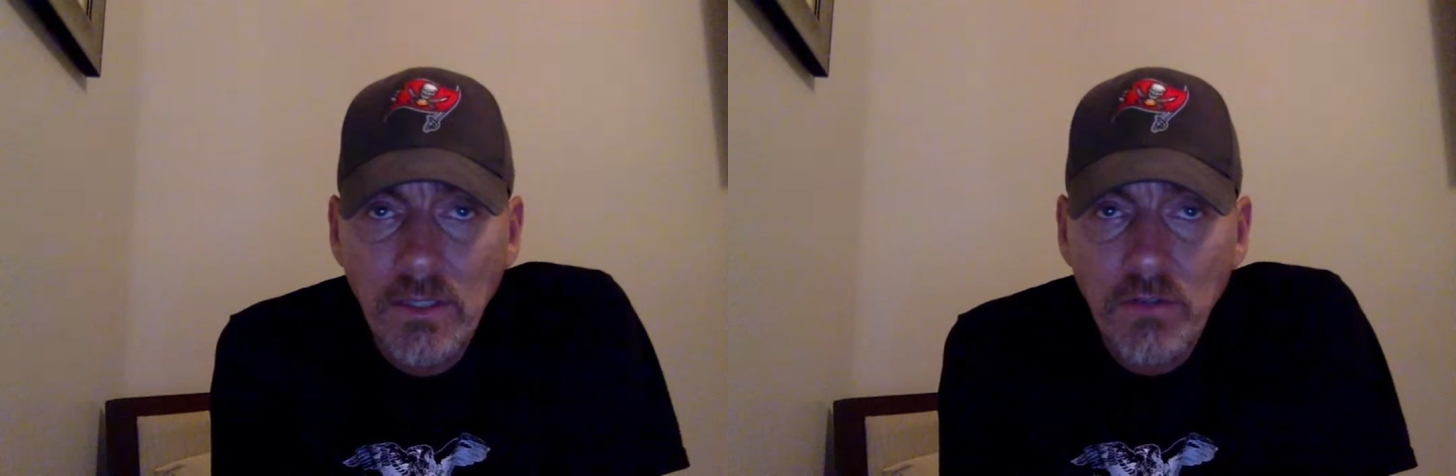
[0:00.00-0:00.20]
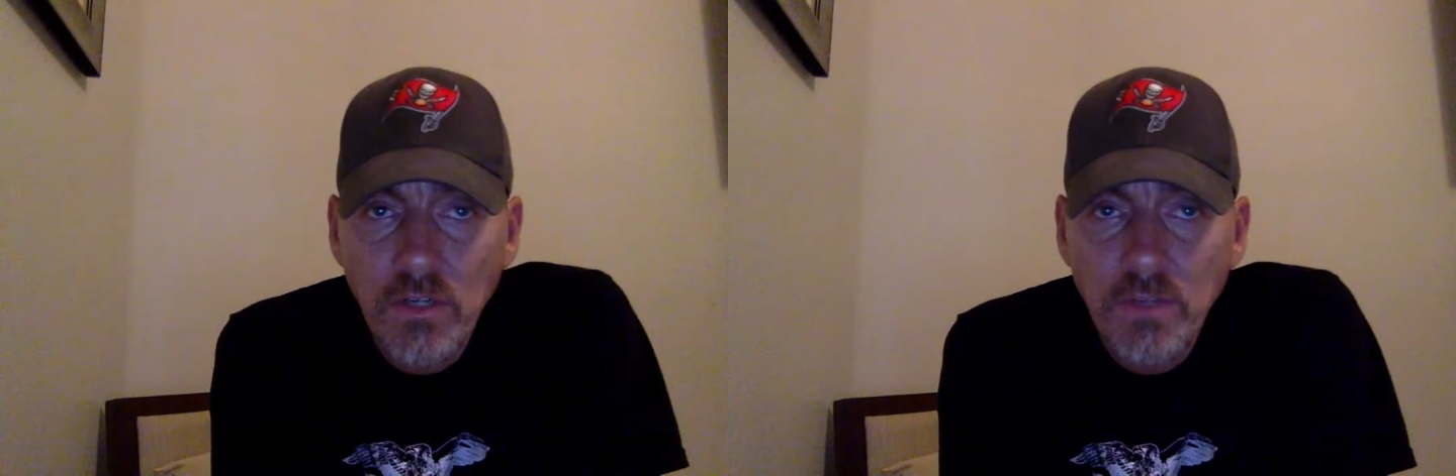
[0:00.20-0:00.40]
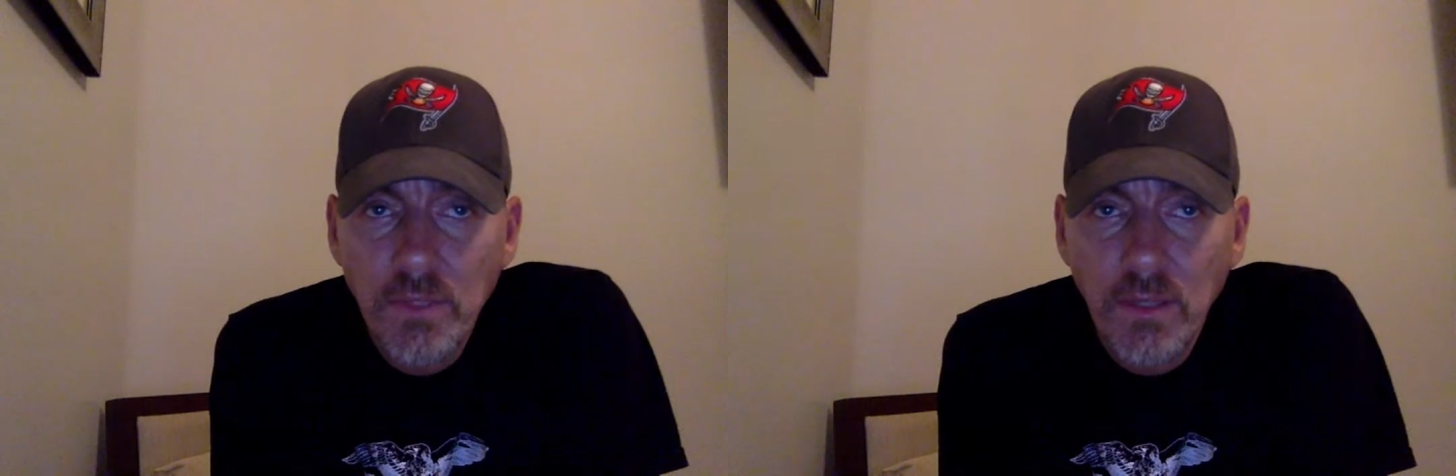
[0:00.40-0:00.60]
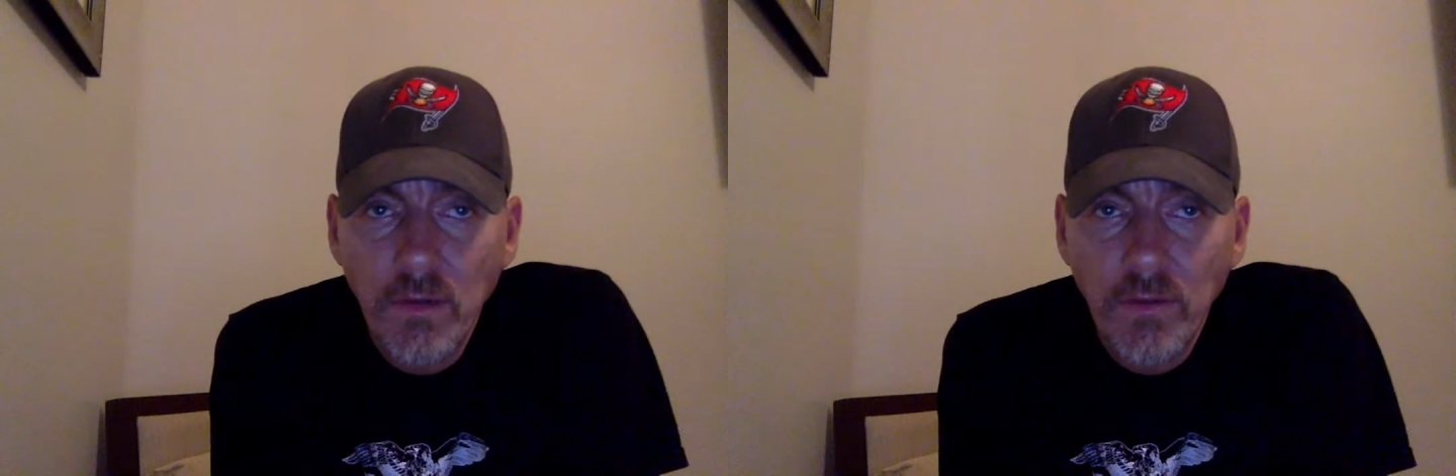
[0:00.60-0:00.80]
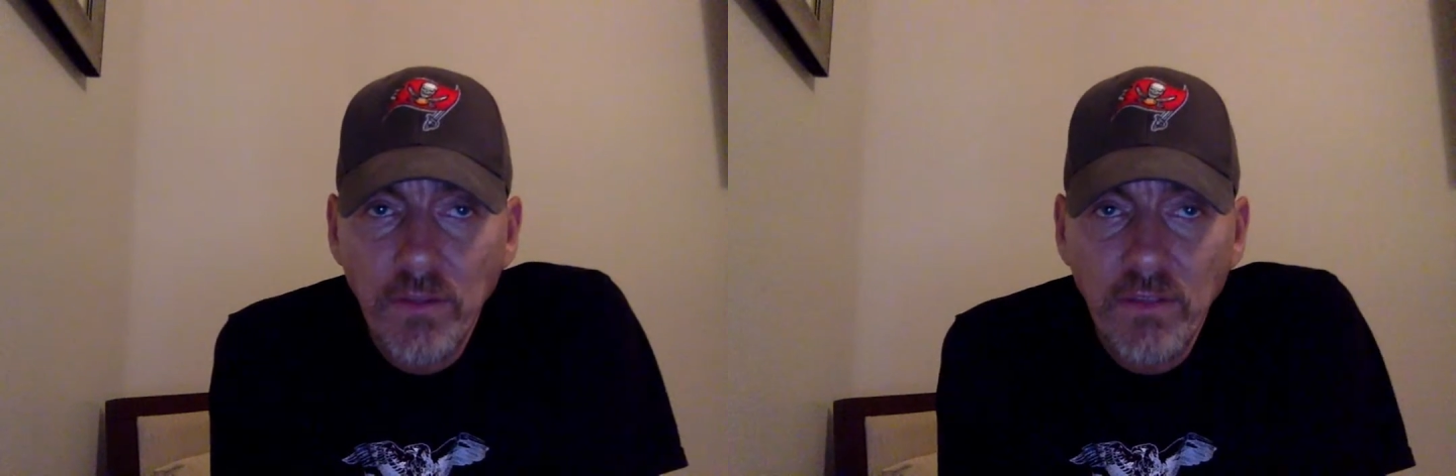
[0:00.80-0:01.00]
Trust me,
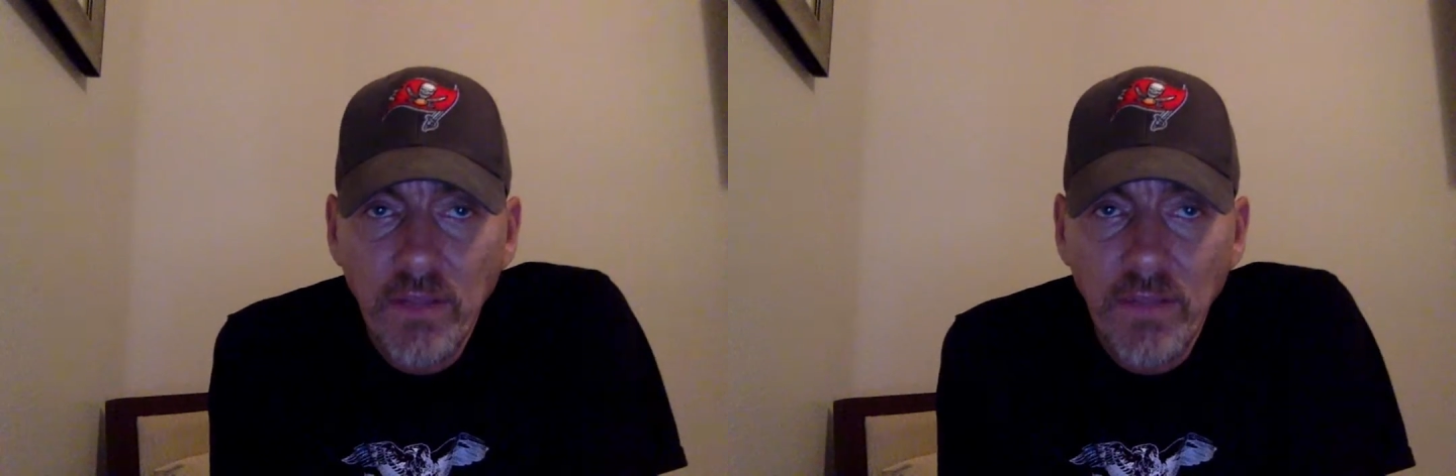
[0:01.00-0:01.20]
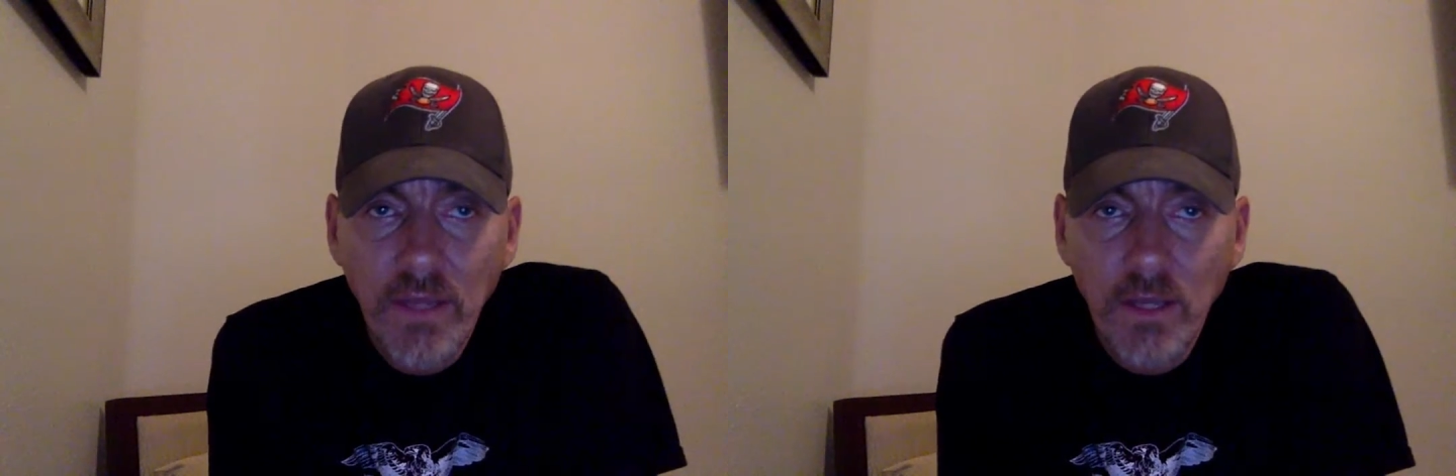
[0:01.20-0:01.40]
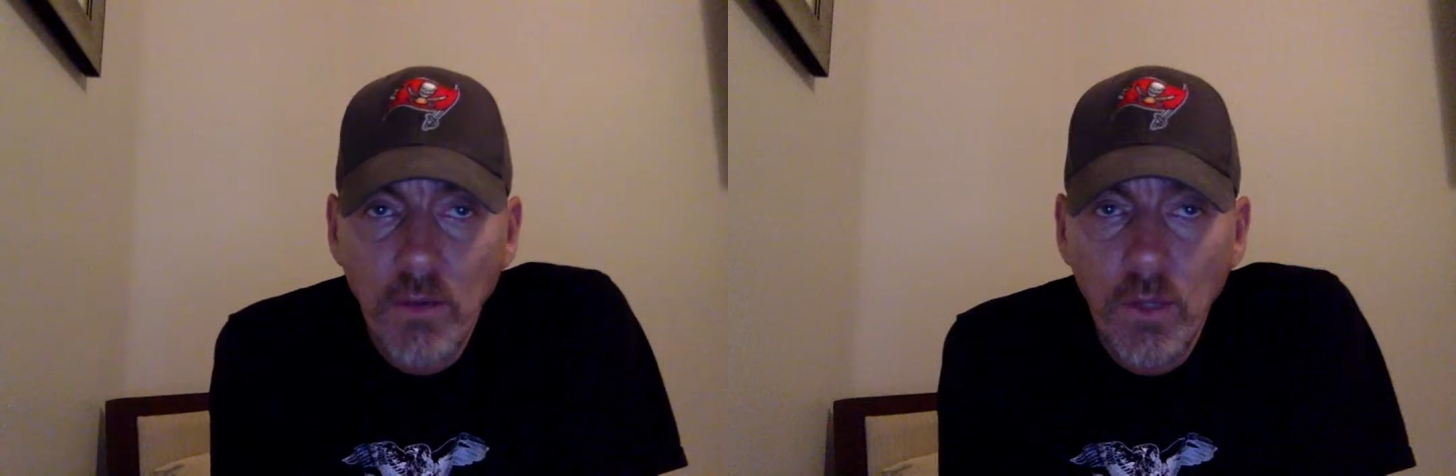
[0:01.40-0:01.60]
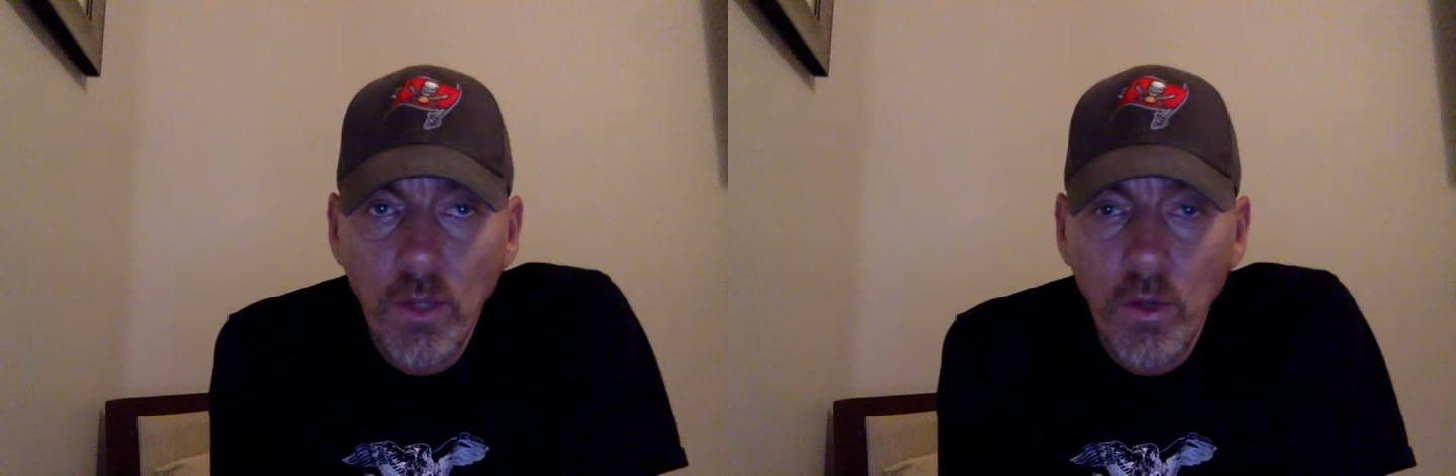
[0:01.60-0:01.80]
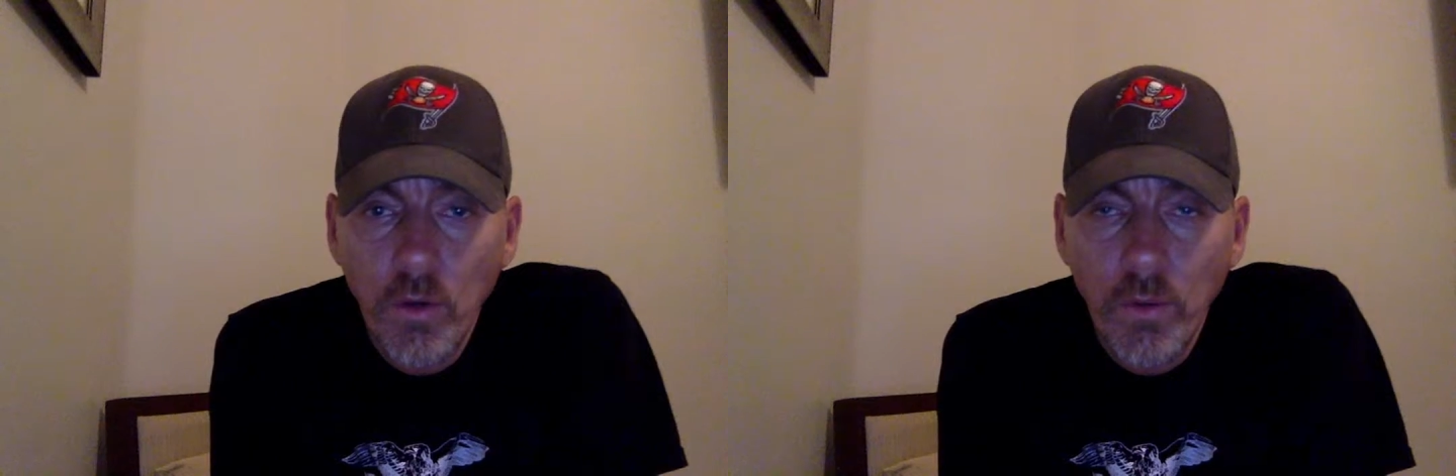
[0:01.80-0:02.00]
little things like that go a
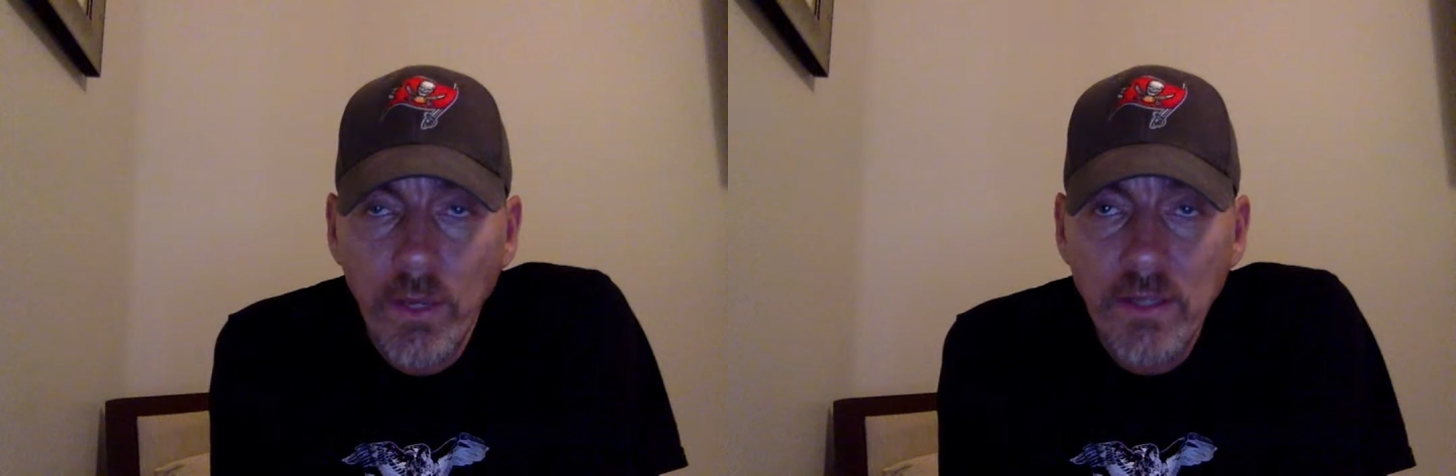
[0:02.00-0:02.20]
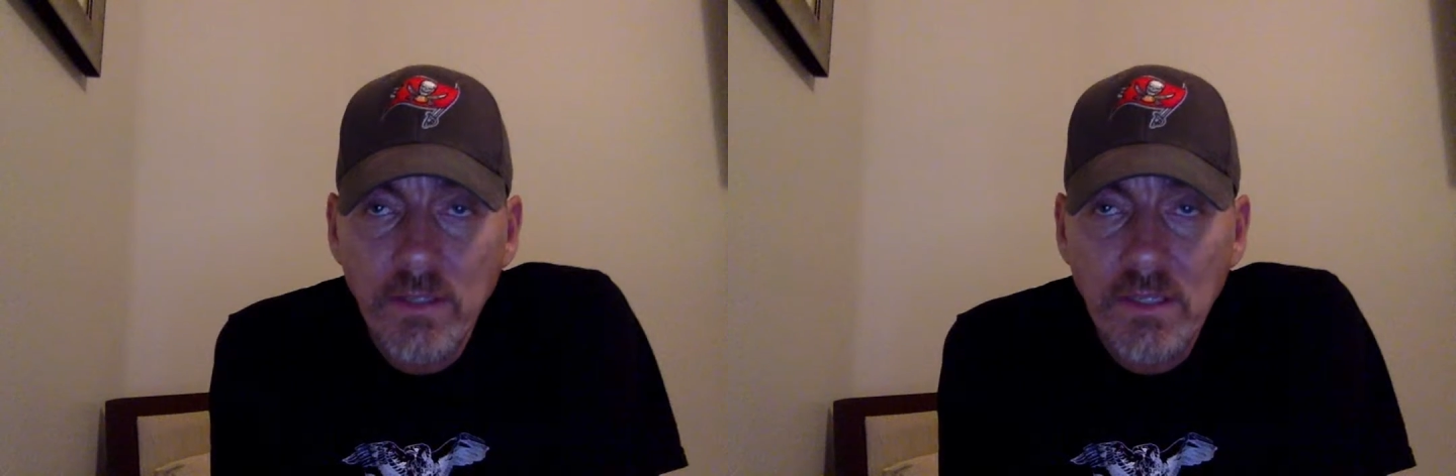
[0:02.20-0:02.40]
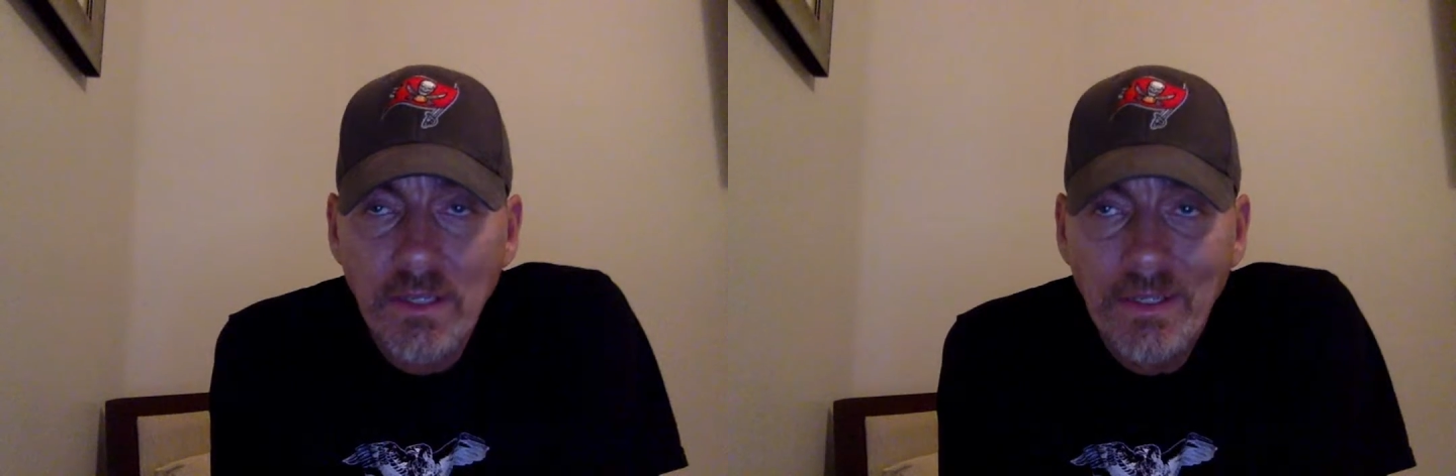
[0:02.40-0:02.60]
long ways.